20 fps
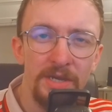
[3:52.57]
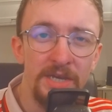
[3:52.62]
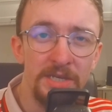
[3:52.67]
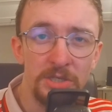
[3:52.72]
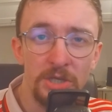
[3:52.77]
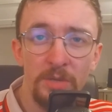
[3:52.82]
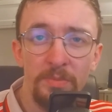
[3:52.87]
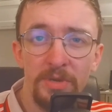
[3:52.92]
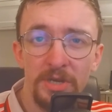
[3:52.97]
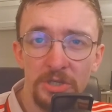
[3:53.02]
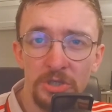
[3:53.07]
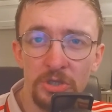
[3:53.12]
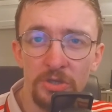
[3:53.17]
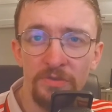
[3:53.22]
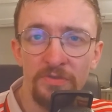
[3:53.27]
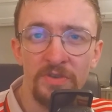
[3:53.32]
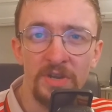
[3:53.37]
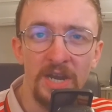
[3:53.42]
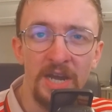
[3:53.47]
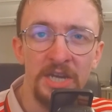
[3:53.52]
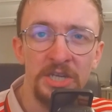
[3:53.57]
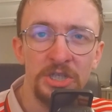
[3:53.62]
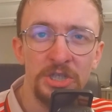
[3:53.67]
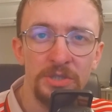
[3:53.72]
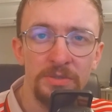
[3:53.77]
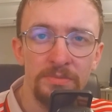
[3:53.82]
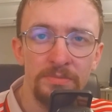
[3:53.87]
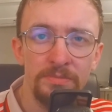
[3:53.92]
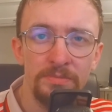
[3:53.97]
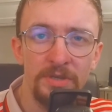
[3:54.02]
It's going to be a tough
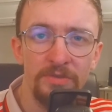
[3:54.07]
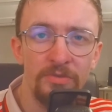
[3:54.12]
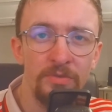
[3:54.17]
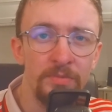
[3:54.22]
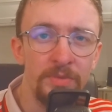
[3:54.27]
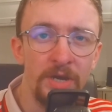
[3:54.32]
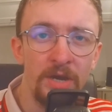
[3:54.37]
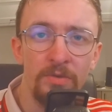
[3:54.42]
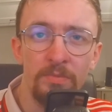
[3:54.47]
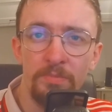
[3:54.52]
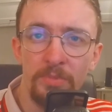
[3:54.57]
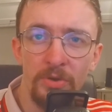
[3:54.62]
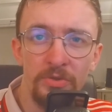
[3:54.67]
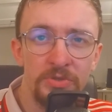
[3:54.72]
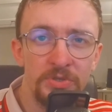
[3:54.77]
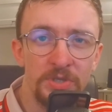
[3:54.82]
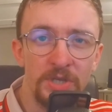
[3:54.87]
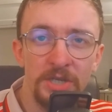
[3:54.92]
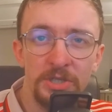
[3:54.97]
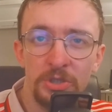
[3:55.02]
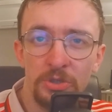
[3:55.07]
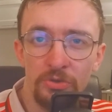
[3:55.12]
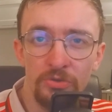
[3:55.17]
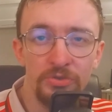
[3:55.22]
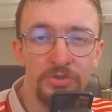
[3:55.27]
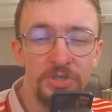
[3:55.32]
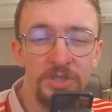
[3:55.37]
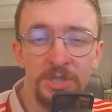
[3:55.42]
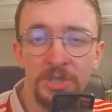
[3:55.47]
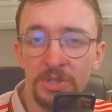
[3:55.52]
clash, given how both sides'
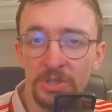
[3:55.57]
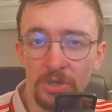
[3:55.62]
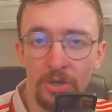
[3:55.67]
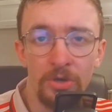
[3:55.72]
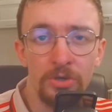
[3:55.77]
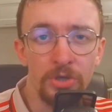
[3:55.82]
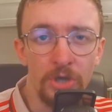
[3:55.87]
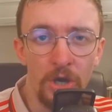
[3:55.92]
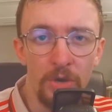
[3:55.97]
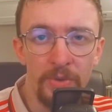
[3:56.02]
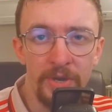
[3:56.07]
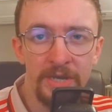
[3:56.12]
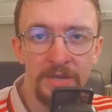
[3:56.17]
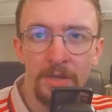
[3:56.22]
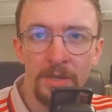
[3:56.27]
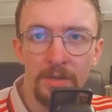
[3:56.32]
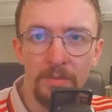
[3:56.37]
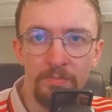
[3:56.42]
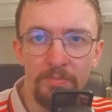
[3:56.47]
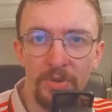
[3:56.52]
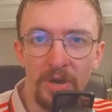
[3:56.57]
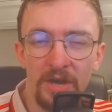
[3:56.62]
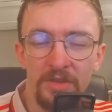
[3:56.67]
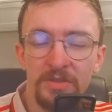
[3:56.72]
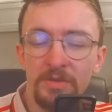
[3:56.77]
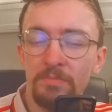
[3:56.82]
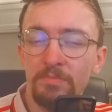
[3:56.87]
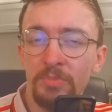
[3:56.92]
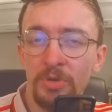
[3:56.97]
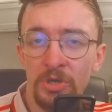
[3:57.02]
current seasons are going. But I
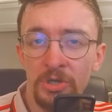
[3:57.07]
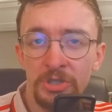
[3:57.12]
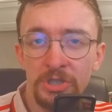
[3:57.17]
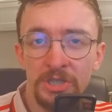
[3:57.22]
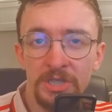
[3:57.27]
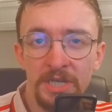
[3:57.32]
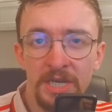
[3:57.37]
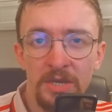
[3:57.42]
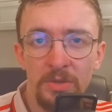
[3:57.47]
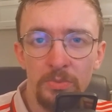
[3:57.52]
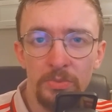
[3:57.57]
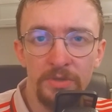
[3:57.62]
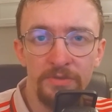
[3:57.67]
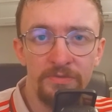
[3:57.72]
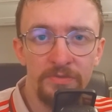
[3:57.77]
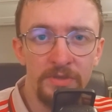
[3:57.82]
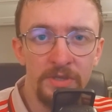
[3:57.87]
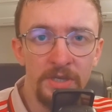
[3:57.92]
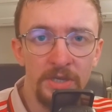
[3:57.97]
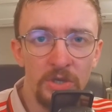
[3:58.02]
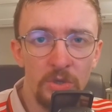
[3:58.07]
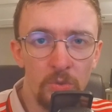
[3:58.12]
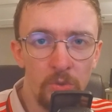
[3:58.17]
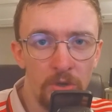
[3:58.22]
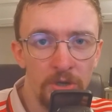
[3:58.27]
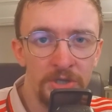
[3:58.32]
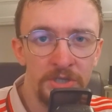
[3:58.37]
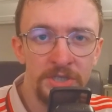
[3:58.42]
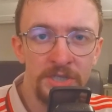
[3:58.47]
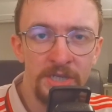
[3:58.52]
think personally, with the
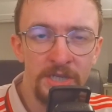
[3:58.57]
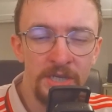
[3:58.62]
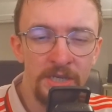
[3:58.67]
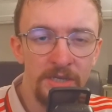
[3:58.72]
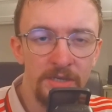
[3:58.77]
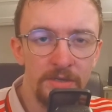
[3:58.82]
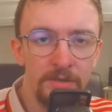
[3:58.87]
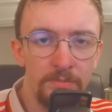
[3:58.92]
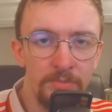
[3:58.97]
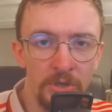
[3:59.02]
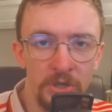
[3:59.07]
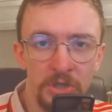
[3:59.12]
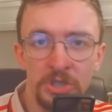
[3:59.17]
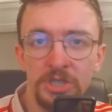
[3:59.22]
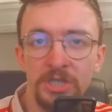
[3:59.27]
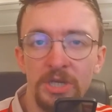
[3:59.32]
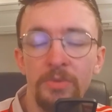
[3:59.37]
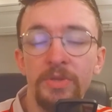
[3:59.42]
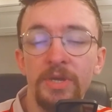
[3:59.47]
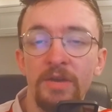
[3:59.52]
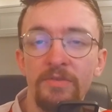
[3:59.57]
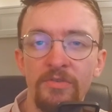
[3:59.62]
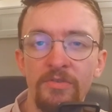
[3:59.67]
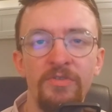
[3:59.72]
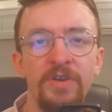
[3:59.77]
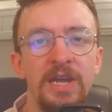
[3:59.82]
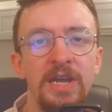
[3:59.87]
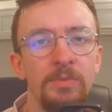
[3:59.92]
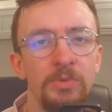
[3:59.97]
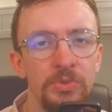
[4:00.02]
quality personnel they have
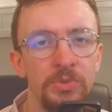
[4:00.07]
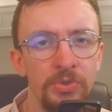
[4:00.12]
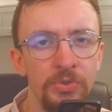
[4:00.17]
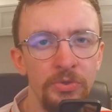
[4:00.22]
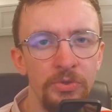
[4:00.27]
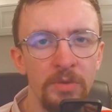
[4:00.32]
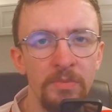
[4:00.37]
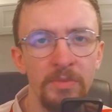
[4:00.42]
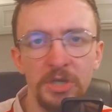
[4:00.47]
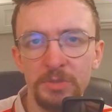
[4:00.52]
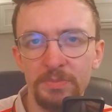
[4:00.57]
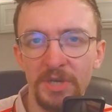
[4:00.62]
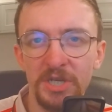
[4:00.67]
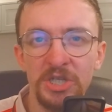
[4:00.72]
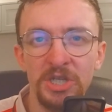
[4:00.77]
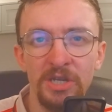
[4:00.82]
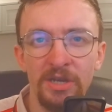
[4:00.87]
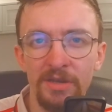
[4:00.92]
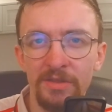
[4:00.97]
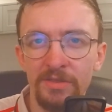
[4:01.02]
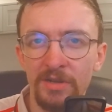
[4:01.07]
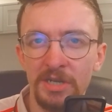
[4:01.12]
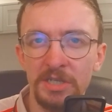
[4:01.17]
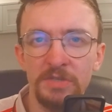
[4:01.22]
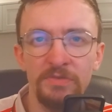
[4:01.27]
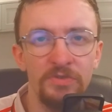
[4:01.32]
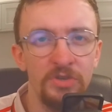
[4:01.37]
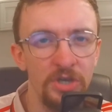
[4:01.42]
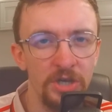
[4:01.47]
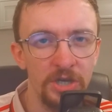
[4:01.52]
available to them, especially like the likes
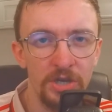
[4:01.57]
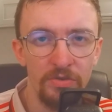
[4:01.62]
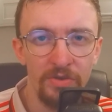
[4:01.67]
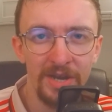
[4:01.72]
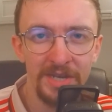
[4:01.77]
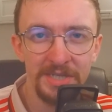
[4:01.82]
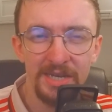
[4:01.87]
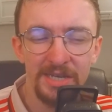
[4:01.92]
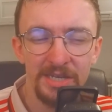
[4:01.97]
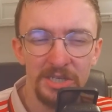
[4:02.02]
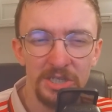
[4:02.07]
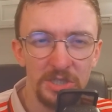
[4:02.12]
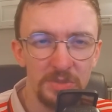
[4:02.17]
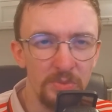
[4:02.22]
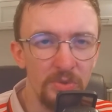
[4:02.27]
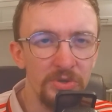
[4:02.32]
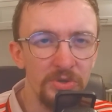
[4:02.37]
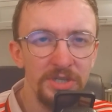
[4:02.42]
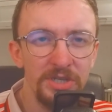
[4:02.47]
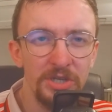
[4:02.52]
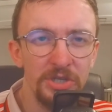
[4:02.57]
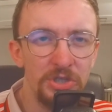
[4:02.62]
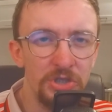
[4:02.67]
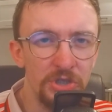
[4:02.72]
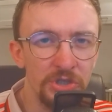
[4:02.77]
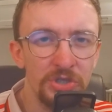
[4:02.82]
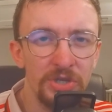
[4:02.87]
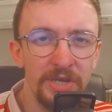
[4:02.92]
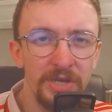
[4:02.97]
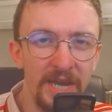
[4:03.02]
of Gyökeres, Sporting are
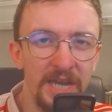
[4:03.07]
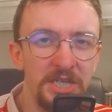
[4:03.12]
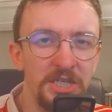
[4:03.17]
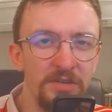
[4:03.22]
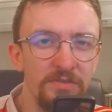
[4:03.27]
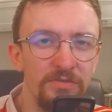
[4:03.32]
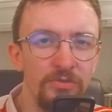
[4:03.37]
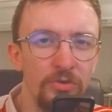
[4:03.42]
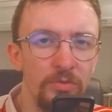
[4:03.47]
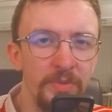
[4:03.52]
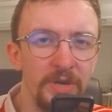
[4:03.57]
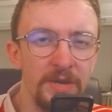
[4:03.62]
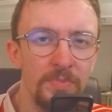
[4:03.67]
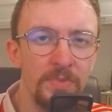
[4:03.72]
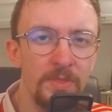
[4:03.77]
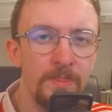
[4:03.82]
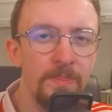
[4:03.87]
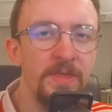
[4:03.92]
just going to edge it for me.